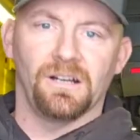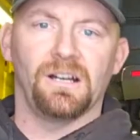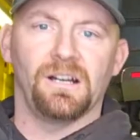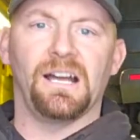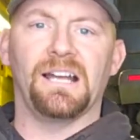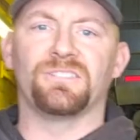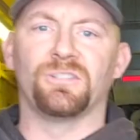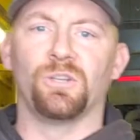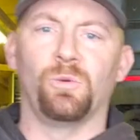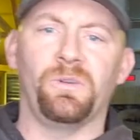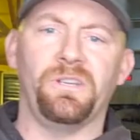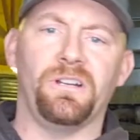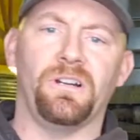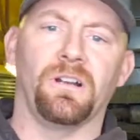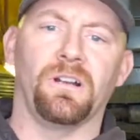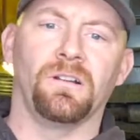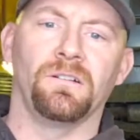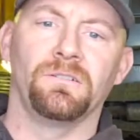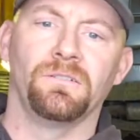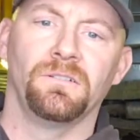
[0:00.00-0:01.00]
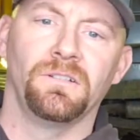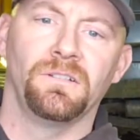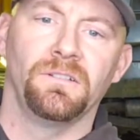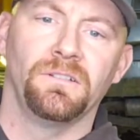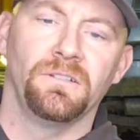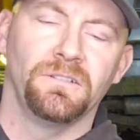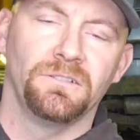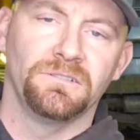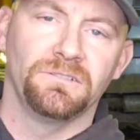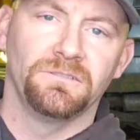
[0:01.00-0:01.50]
That's who we are.
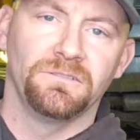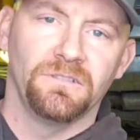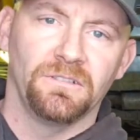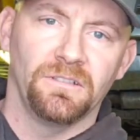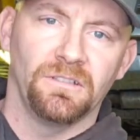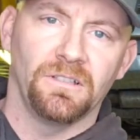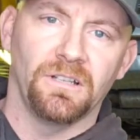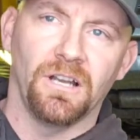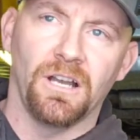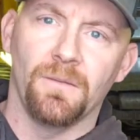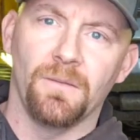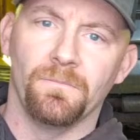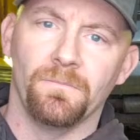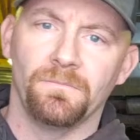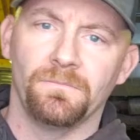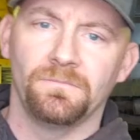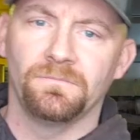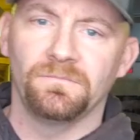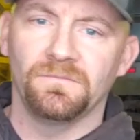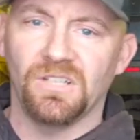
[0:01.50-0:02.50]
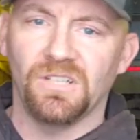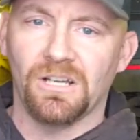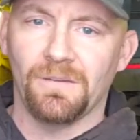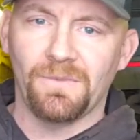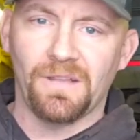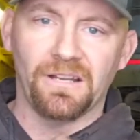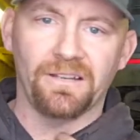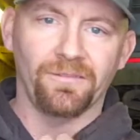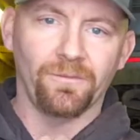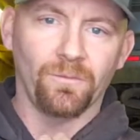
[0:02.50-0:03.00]
I'm
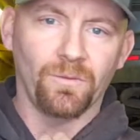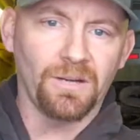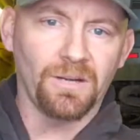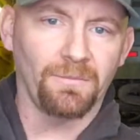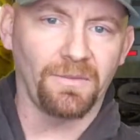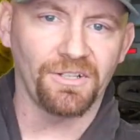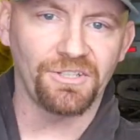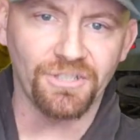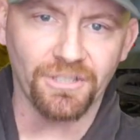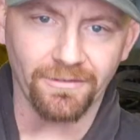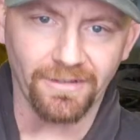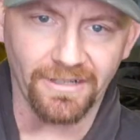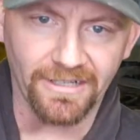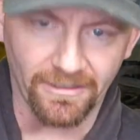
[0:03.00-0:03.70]
not even wearing my shirt right